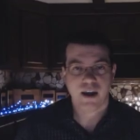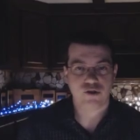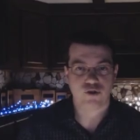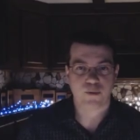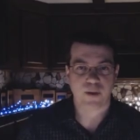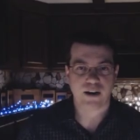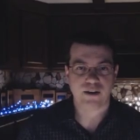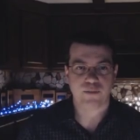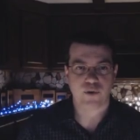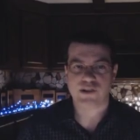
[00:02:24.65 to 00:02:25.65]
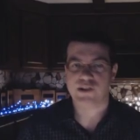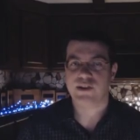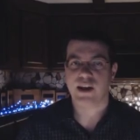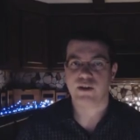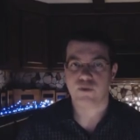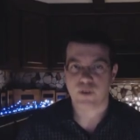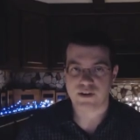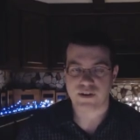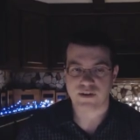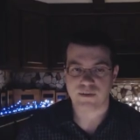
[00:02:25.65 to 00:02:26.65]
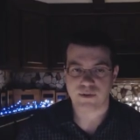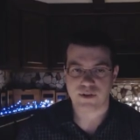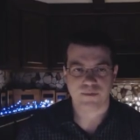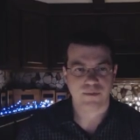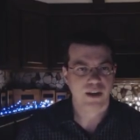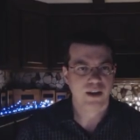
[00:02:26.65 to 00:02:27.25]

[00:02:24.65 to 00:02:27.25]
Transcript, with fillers: as responding to present-day criticisms,